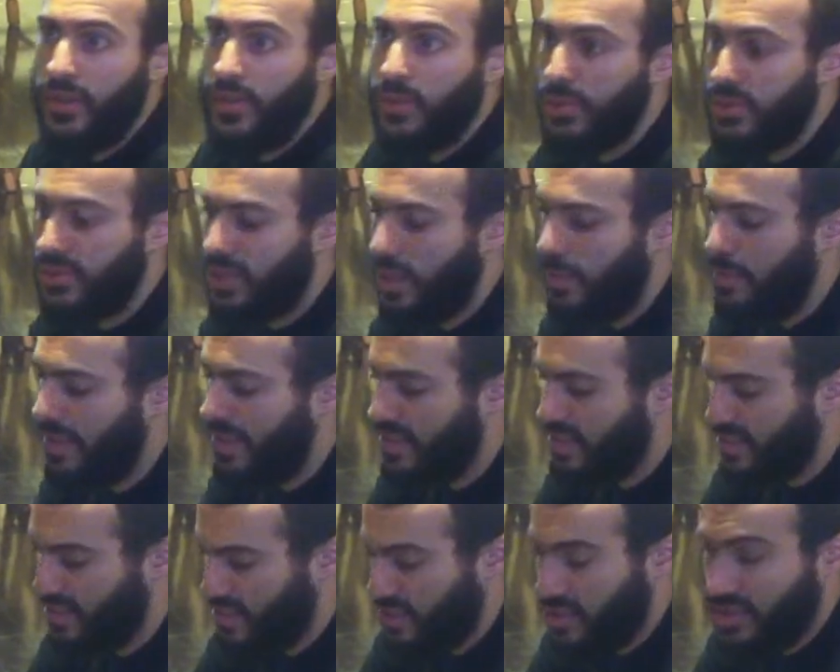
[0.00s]
do some
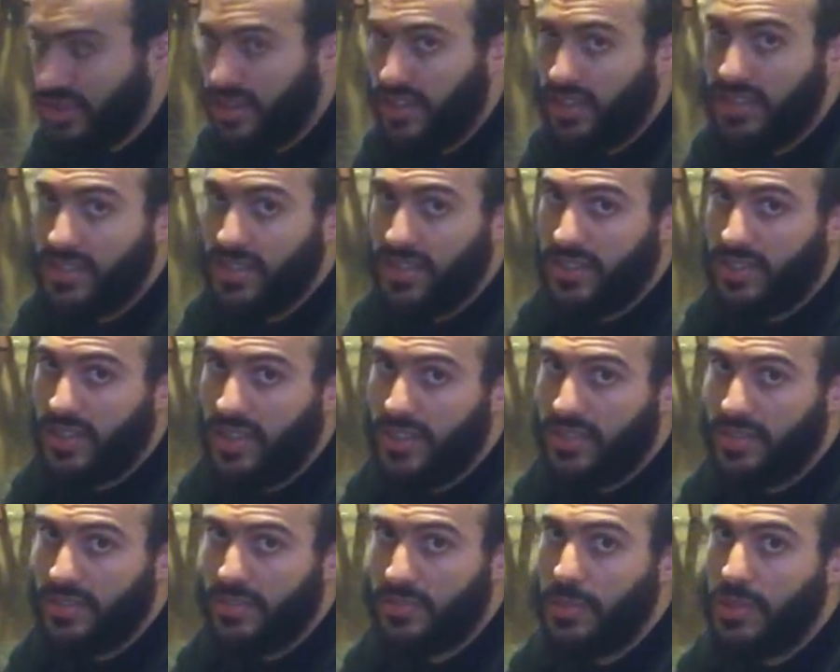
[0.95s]
extension
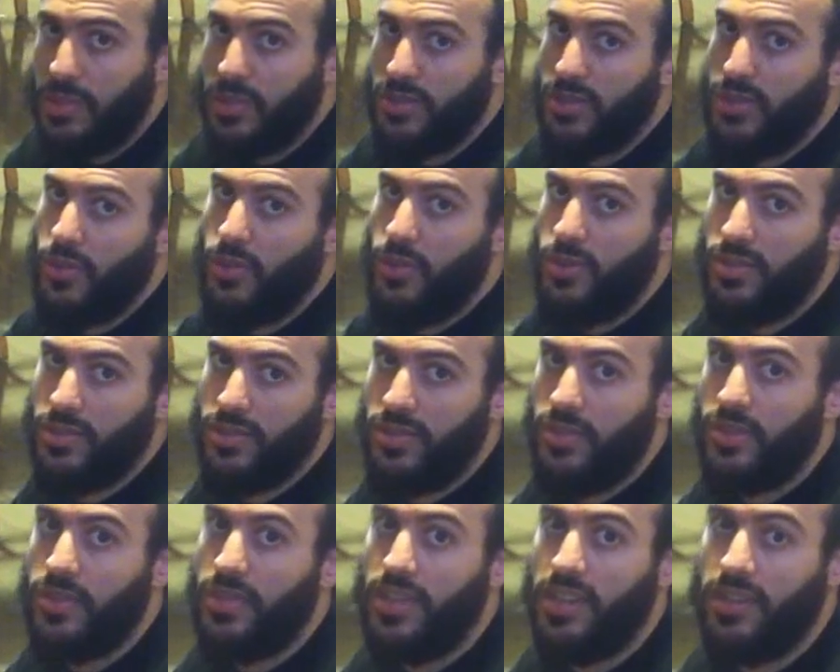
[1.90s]
exercises because you don't
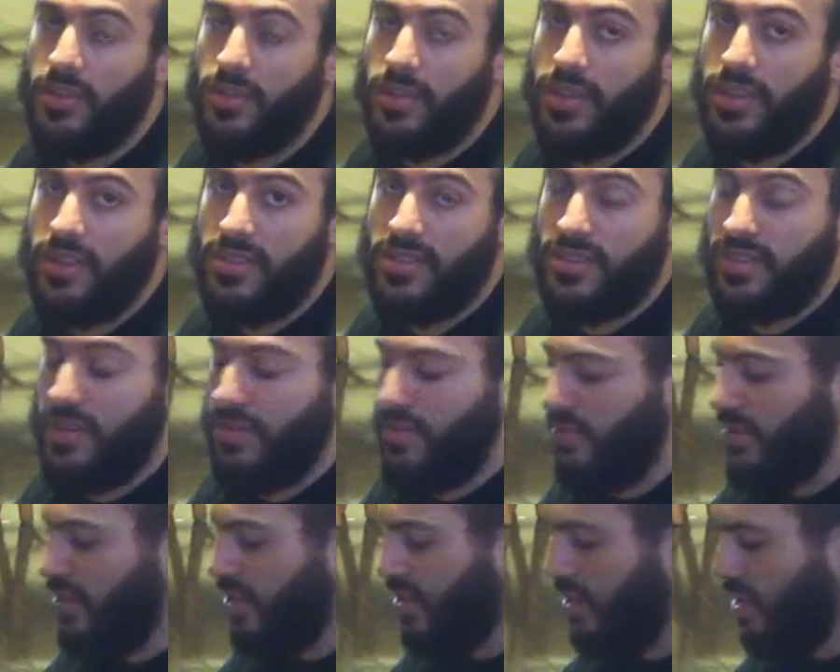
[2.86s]
want your knee to get
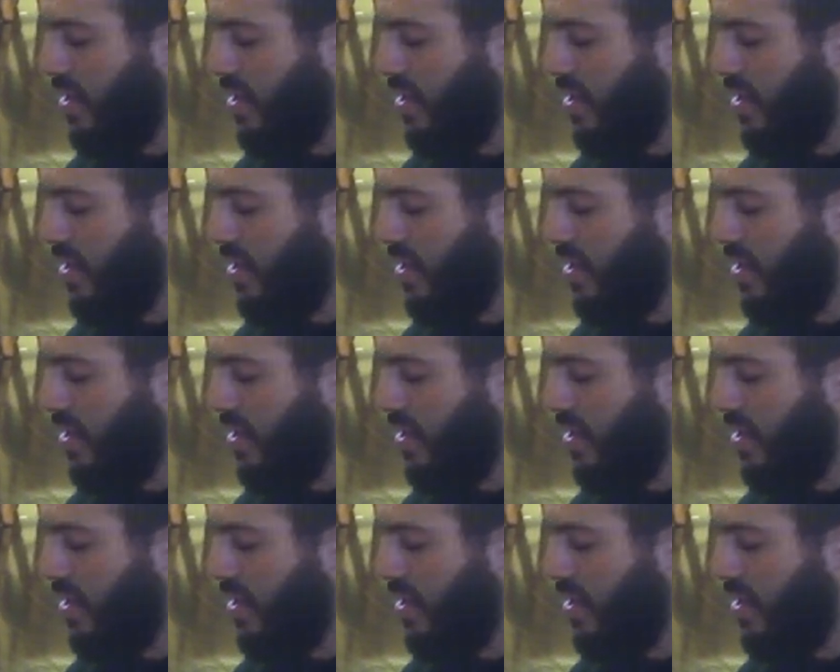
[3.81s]
stiff.